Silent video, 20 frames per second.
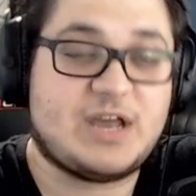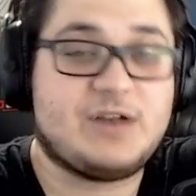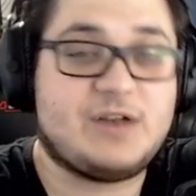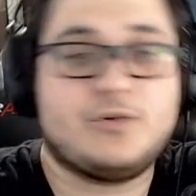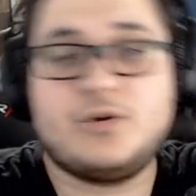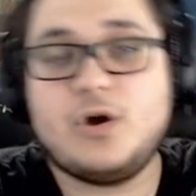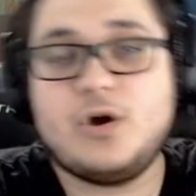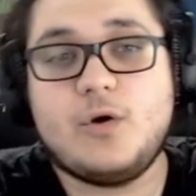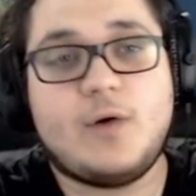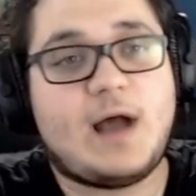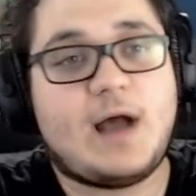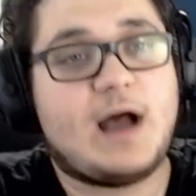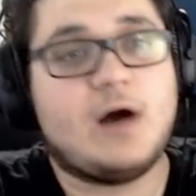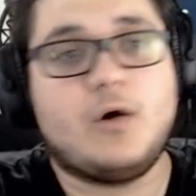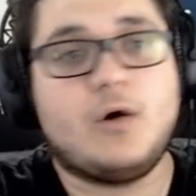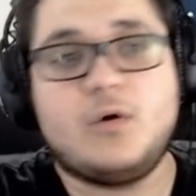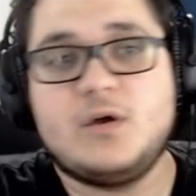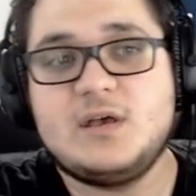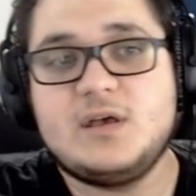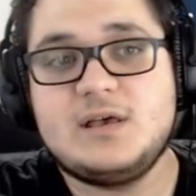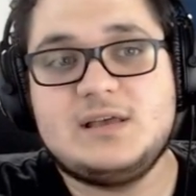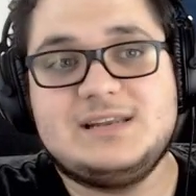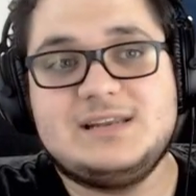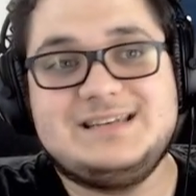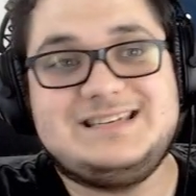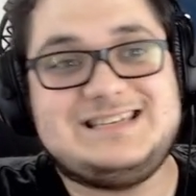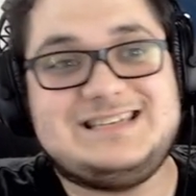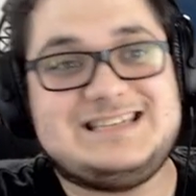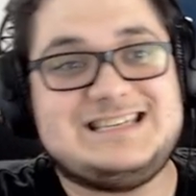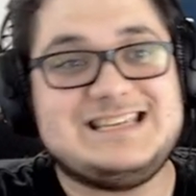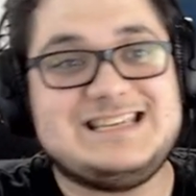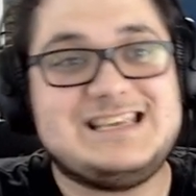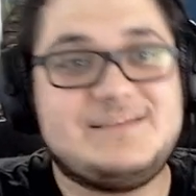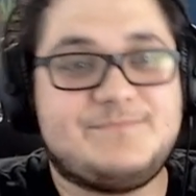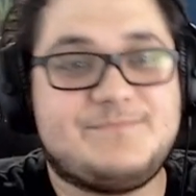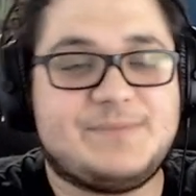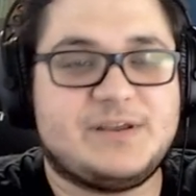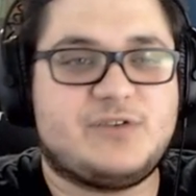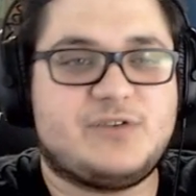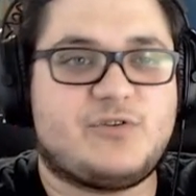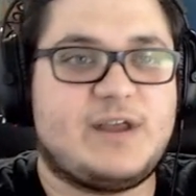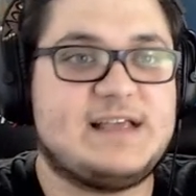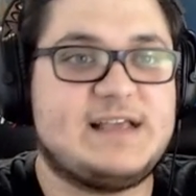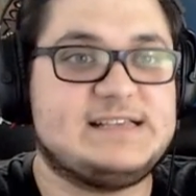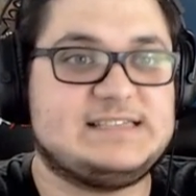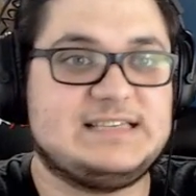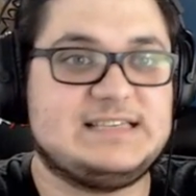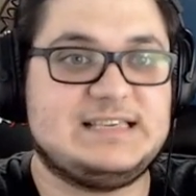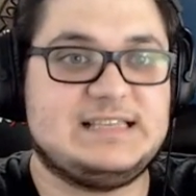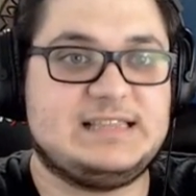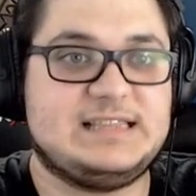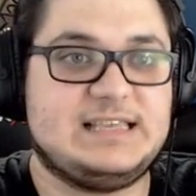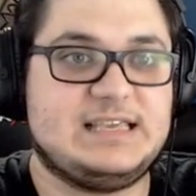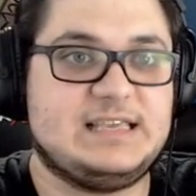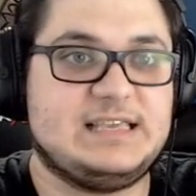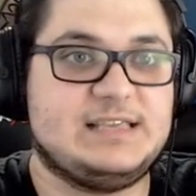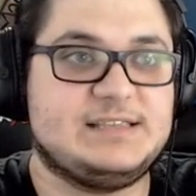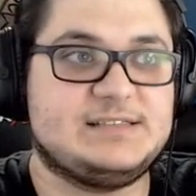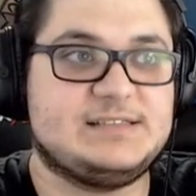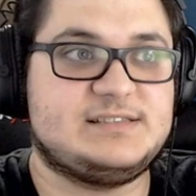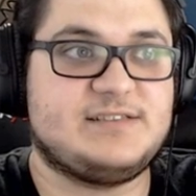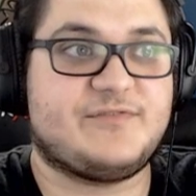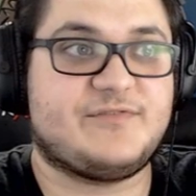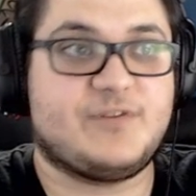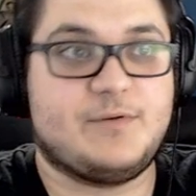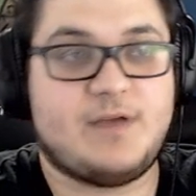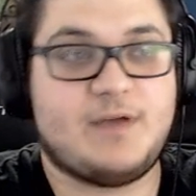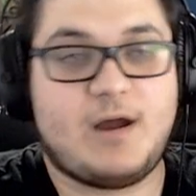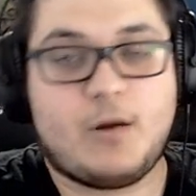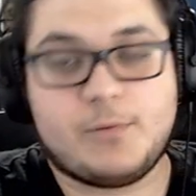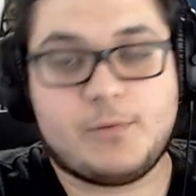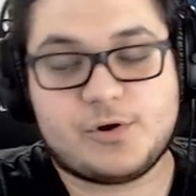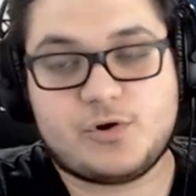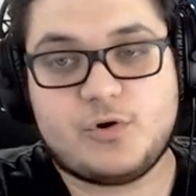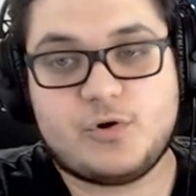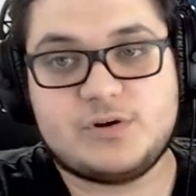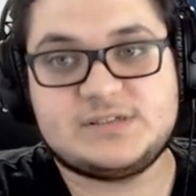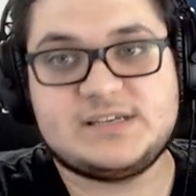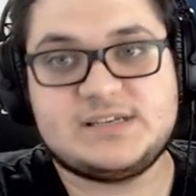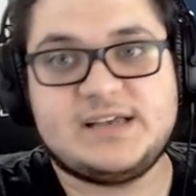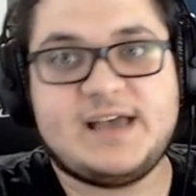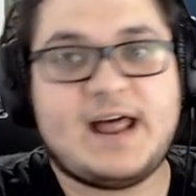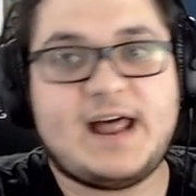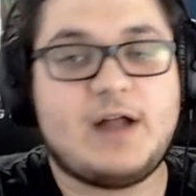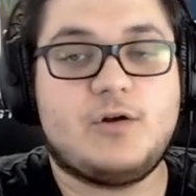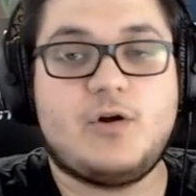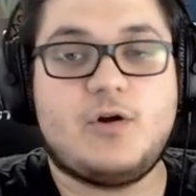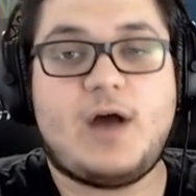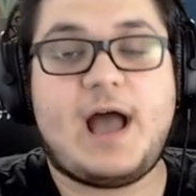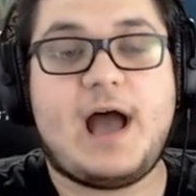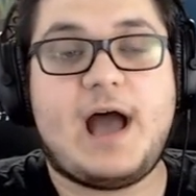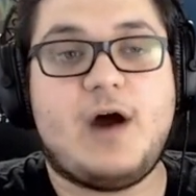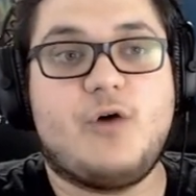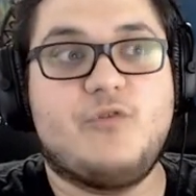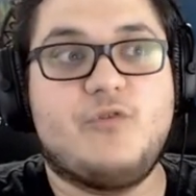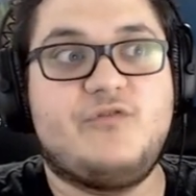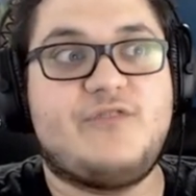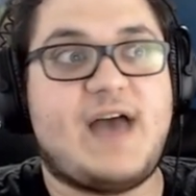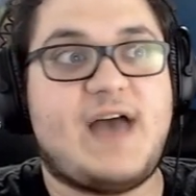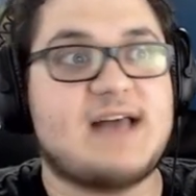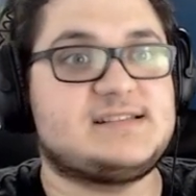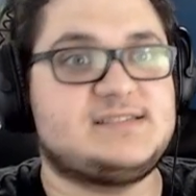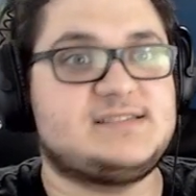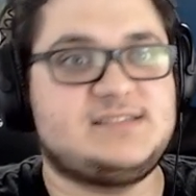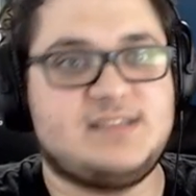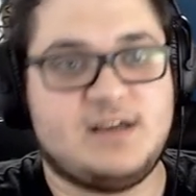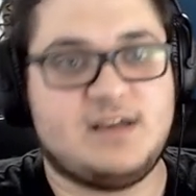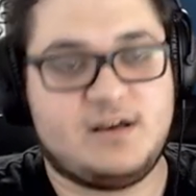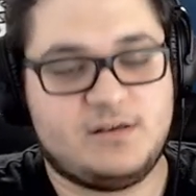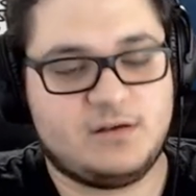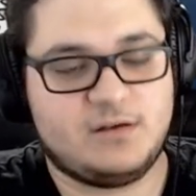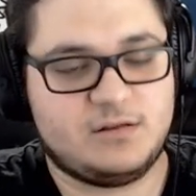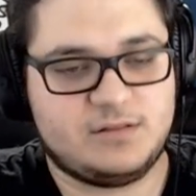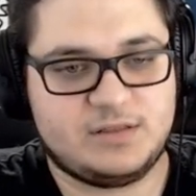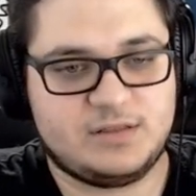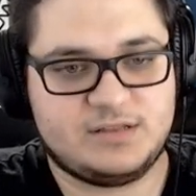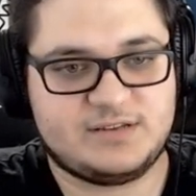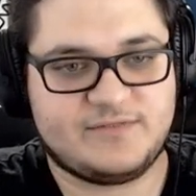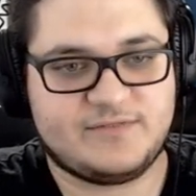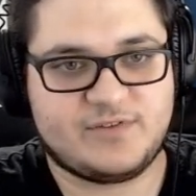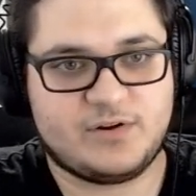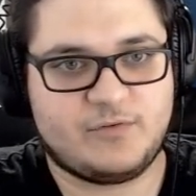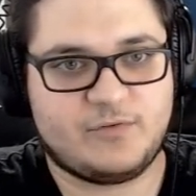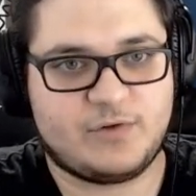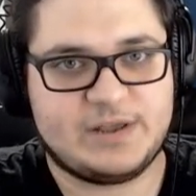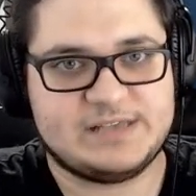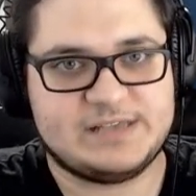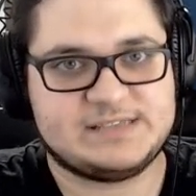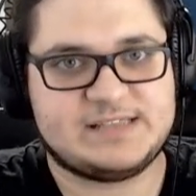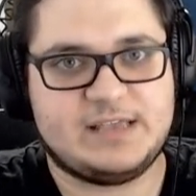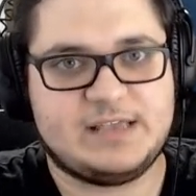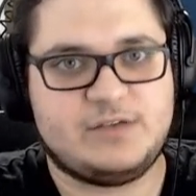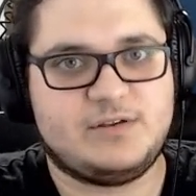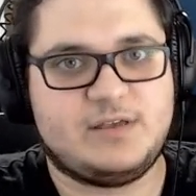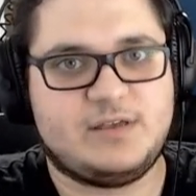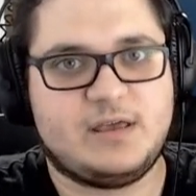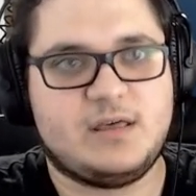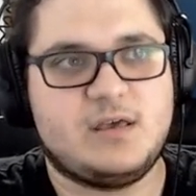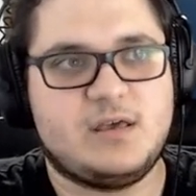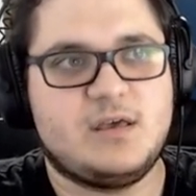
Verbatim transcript: I don't know how deep and crazy the different armored cores can get. I don't know how vast the different arrays that you get,